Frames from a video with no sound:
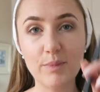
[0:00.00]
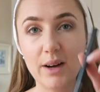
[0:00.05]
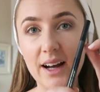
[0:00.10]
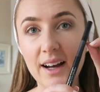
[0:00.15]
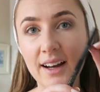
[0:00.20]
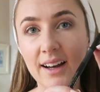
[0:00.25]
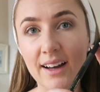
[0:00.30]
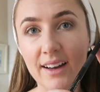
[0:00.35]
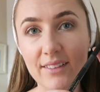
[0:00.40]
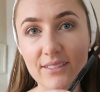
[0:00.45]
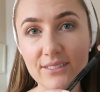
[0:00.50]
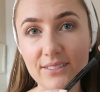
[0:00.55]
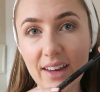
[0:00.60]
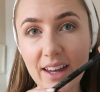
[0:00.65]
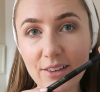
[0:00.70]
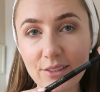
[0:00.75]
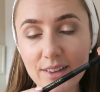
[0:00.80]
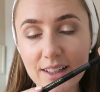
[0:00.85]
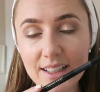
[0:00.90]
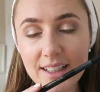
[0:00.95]
My
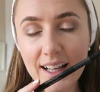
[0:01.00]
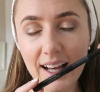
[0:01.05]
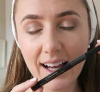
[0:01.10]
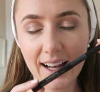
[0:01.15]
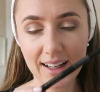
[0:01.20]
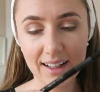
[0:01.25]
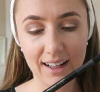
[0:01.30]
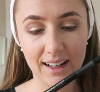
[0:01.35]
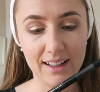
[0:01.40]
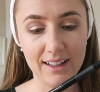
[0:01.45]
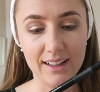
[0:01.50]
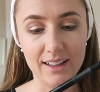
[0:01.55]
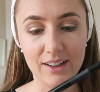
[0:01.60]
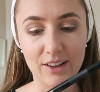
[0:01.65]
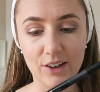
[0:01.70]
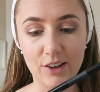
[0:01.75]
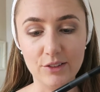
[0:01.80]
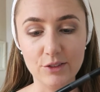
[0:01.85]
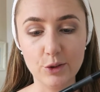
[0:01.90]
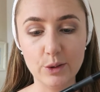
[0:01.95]
favorite
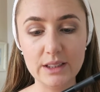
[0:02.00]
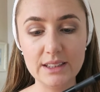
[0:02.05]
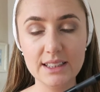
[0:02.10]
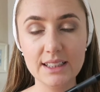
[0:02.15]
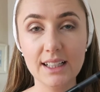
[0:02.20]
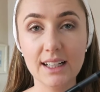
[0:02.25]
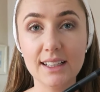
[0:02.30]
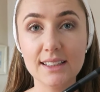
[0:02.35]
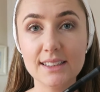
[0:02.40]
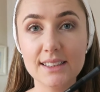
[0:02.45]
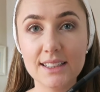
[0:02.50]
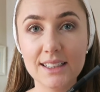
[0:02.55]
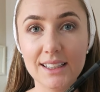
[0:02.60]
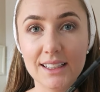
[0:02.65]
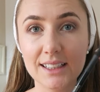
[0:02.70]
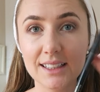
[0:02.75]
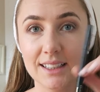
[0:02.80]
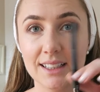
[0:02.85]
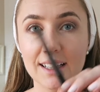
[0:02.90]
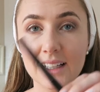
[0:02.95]
eyeliner of
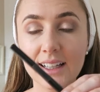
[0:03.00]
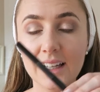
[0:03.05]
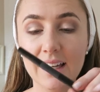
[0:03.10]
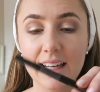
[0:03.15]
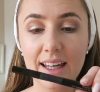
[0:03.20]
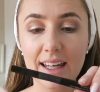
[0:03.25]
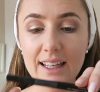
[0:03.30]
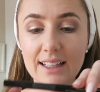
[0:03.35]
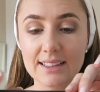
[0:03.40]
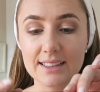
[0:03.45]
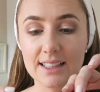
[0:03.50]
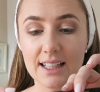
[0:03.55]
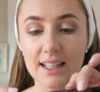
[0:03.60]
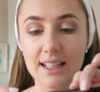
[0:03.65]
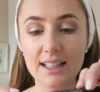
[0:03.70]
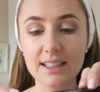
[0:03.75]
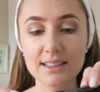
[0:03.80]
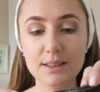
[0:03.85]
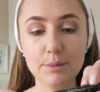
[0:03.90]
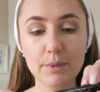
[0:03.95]
2019 is the
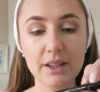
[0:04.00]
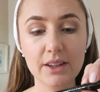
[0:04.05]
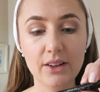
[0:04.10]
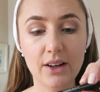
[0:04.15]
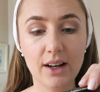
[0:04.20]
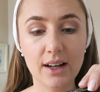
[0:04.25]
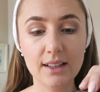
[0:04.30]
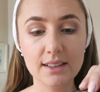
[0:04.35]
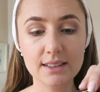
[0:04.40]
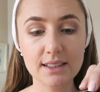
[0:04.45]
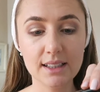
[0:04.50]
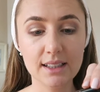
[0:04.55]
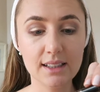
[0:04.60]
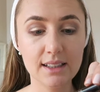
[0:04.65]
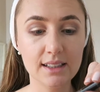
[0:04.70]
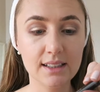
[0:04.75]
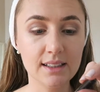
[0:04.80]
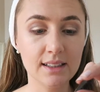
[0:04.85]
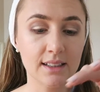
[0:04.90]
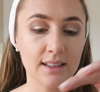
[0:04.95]
Elizabeth
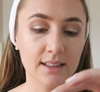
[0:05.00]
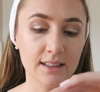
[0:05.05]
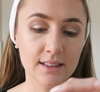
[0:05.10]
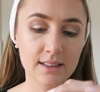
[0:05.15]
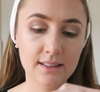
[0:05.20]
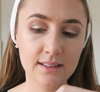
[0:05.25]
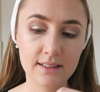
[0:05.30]
Arden.